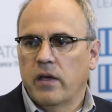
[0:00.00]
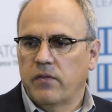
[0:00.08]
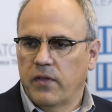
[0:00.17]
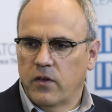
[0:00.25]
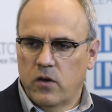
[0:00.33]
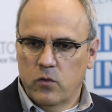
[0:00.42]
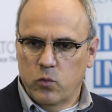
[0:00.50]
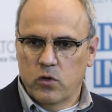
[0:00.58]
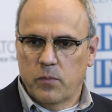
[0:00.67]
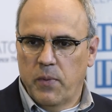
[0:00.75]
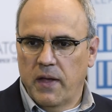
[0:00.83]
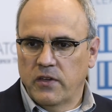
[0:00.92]
We have a thing called
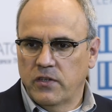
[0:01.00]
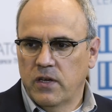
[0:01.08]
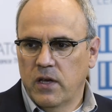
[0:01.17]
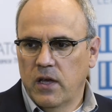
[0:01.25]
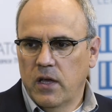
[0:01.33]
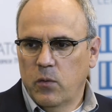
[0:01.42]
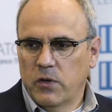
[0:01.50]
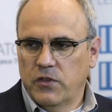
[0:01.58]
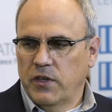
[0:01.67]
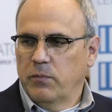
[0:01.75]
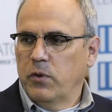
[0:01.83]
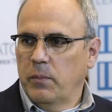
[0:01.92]
Workbench, which
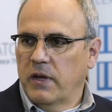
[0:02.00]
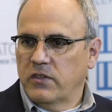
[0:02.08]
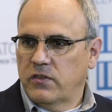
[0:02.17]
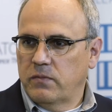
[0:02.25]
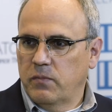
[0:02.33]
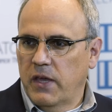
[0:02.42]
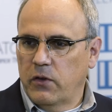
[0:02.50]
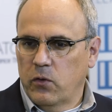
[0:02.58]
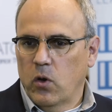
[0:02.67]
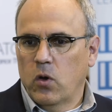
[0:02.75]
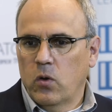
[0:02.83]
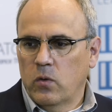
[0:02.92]
you can pretty much make
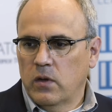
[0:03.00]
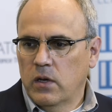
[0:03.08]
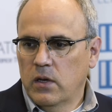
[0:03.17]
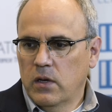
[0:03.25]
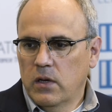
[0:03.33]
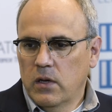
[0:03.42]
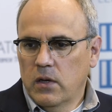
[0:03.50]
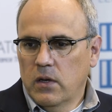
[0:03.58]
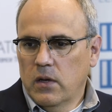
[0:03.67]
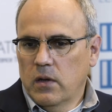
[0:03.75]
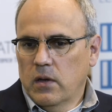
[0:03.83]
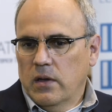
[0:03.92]
your own
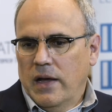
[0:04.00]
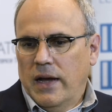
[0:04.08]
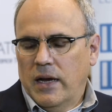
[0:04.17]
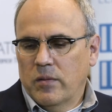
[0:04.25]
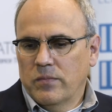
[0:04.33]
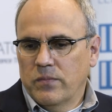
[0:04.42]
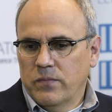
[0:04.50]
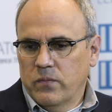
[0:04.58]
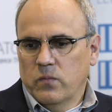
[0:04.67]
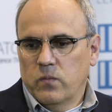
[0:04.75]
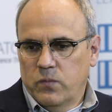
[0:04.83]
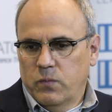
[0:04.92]

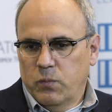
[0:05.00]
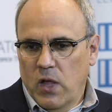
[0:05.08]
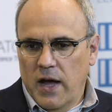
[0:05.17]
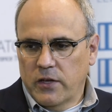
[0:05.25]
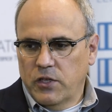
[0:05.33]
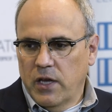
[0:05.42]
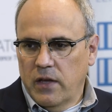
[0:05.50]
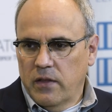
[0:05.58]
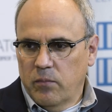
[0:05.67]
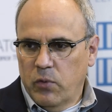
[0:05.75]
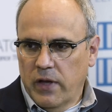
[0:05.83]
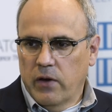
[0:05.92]
blockchain
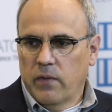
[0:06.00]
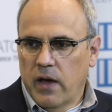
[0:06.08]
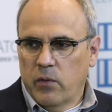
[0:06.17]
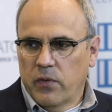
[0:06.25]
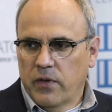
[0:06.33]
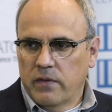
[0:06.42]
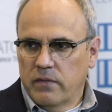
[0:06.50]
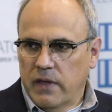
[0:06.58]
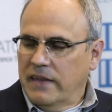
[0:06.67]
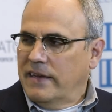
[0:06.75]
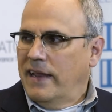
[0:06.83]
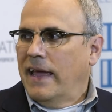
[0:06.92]
and play around with it
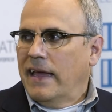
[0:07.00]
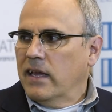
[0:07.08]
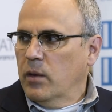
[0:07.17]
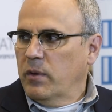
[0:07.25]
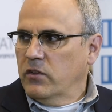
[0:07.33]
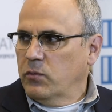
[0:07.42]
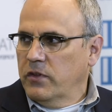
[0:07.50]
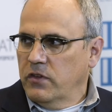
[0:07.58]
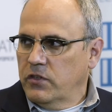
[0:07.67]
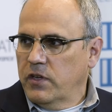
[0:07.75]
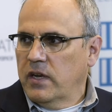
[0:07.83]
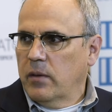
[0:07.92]
in a day. I mean, it's when you
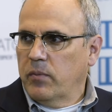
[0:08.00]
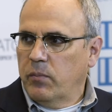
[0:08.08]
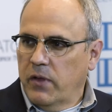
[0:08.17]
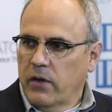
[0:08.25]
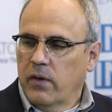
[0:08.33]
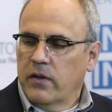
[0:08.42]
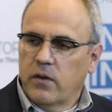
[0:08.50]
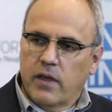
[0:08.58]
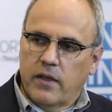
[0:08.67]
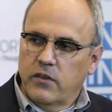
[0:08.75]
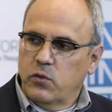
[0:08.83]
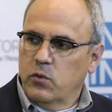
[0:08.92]
can set up and play around,
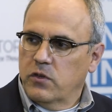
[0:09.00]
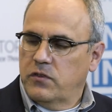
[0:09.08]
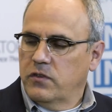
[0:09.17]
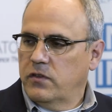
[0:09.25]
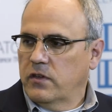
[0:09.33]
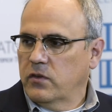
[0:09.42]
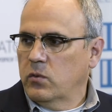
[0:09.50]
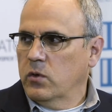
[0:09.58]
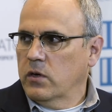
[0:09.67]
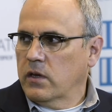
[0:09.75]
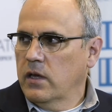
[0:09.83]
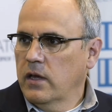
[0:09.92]
okay, this works, this doesn't
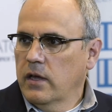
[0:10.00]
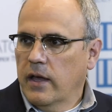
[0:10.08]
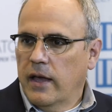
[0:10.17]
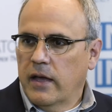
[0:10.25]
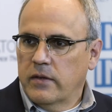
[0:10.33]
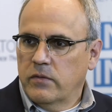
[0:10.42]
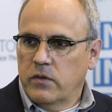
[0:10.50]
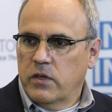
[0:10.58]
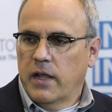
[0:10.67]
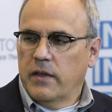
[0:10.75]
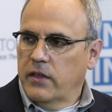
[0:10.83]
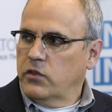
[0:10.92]
work, and you
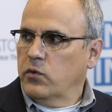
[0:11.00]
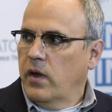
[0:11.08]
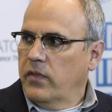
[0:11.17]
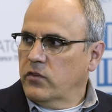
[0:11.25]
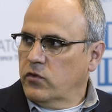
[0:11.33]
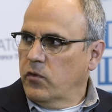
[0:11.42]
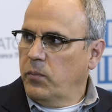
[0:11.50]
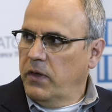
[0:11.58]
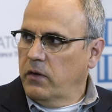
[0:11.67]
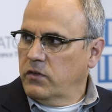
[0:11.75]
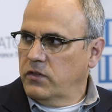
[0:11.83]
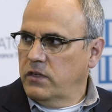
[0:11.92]
kind of get you around that sort of
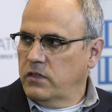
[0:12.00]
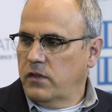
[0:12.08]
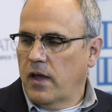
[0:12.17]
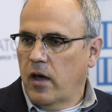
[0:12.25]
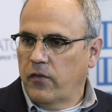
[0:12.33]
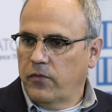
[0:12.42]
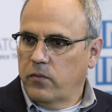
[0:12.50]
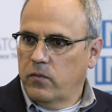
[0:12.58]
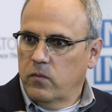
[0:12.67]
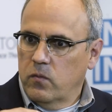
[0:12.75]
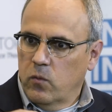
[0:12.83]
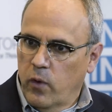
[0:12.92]
POC stuff
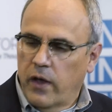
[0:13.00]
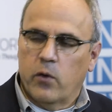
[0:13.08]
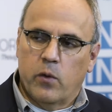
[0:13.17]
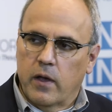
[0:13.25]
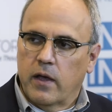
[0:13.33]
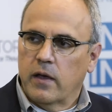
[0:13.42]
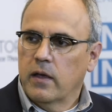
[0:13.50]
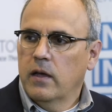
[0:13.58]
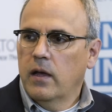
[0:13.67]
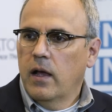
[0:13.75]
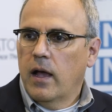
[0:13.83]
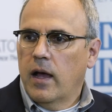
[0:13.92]
right away.
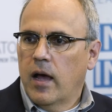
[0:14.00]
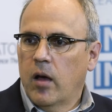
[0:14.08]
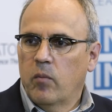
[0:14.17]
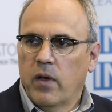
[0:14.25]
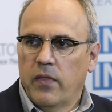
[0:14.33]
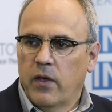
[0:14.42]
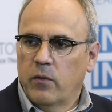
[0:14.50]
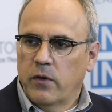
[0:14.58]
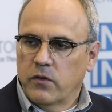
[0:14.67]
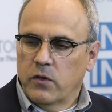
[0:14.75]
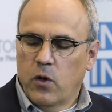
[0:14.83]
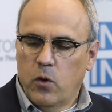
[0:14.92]
And there was
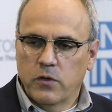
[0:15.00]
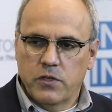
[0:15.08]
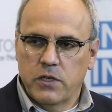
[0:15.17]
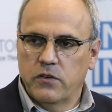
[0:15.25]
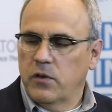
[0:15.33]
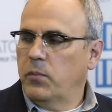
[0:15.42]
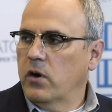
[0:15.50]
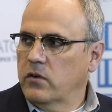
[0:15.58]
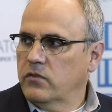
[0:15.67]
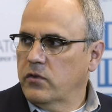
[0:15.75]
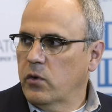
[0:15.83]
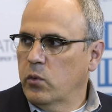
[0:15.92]
a whole series of
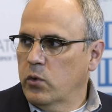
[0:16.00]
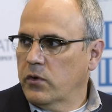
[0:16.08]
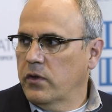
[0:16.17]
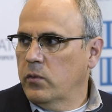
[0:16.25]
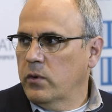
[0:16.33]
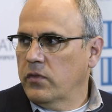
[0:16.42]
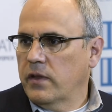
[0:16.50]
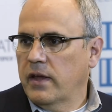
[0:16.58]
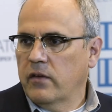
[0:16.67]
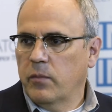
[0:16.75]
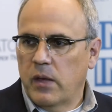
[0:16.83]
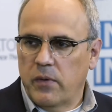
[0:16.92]
partners that are working with that
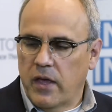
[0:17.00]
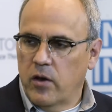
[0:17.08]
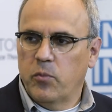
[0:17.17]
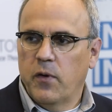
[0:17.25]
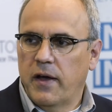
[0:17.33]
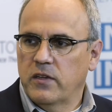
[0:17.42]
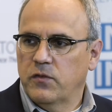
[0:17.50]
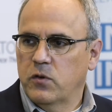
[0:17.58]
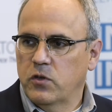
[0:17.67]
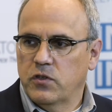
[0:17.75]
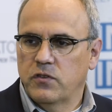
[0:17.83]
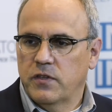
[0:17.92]
have maybe enterprise
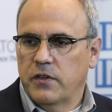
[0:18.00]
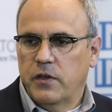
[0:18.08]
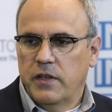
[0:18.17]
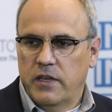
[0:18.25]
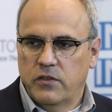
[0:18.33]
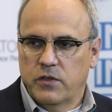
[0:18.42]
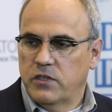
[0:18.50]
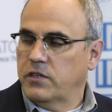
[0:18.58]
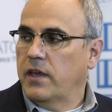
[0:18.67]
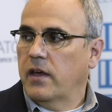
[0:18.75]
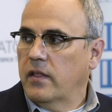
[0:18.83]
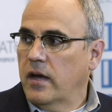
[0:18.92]
versions that you could easily
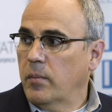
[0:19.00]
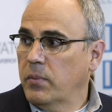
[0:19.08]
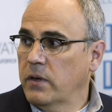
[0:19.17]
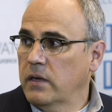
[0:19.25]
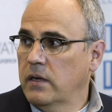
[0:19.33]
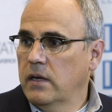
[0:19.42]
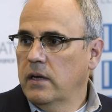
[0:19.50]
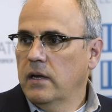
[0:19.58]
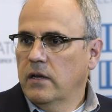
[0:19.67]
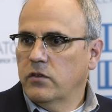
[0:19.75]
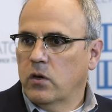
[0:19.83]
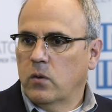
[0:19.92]
scale up.
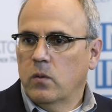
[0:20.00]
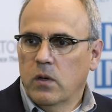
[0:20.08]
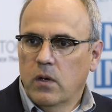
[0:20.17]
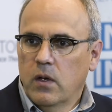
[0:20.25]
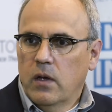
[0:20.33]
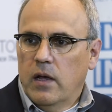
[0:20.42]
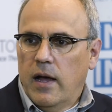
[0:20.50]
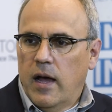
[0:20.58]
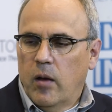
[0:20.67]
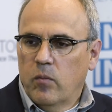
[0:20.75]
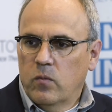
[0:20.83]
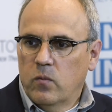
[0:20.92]
So
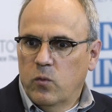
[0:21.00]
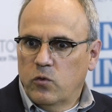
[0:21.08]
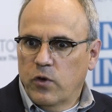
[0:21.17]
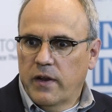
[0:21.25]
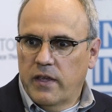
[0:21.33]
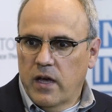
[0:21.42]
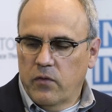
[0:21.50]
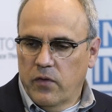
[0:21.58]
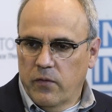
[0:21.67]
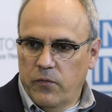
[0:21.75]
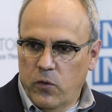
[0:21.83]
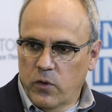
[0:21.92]
we try to cover
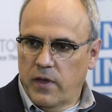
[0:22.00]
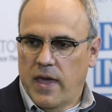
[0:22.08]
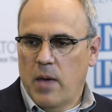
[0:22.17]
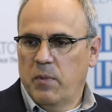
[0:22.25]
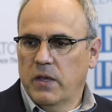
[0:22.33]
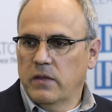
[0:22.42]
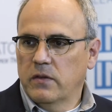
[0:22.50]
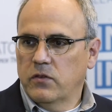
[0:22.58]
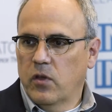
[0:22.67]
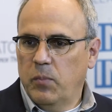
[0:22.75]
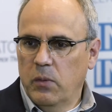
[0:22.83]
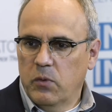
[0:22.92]
the full gamut so
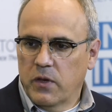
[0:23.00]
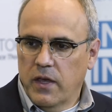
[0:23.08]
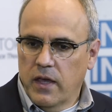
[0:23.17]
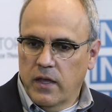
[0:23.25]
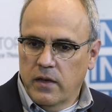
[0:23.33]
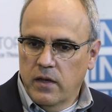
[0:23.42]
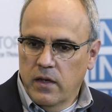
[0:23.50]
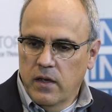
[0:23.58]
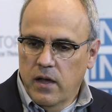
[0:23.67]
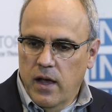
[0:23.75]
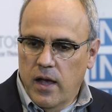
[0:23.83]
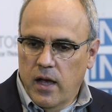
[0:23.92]
that people can
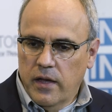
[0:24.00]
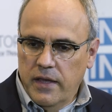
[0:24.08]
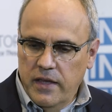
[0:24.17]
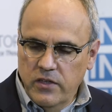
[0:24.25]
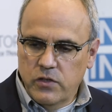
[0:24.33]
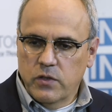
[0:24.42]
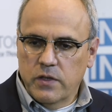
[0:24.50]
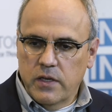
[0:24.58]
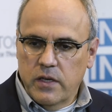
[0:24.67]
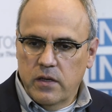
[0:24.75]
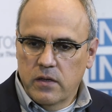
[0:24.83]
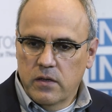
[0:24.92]

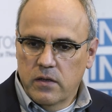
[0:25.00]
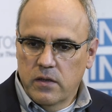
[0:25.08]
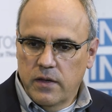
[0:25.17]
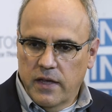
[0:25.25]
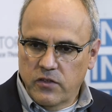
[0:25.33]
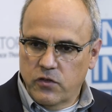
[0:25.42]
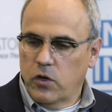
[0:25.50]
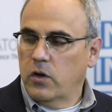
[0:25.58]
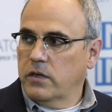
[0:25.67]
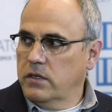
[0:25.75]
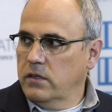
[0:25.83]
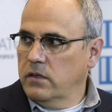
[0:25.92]
easily get
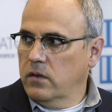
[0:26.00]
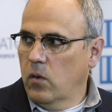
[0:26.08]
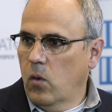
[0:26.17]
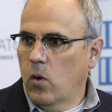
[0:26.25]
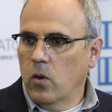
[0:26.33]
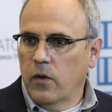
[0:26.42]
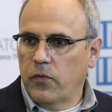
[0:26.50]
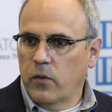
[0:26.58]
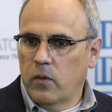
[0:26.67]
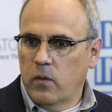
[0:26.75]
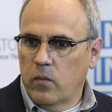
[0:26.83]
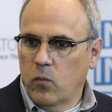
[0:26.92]
started, or if
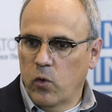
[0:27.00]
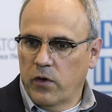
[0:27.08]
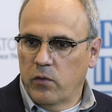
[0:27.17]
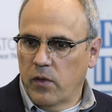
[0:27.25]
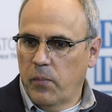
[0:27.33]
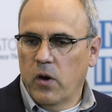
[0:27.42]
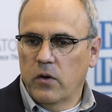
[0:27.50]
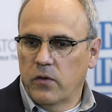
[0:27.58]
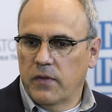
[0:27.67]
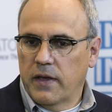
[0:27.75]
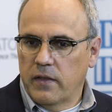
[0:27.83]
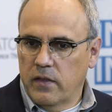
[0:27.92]
they're working with a partner,
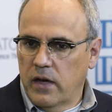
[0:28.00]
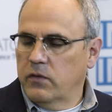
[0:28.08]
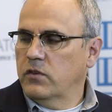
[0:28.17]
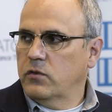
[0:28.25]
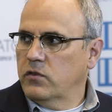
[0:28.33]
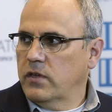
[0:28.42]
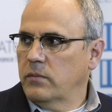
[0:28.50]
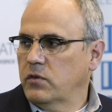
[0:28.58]
they can leverage those same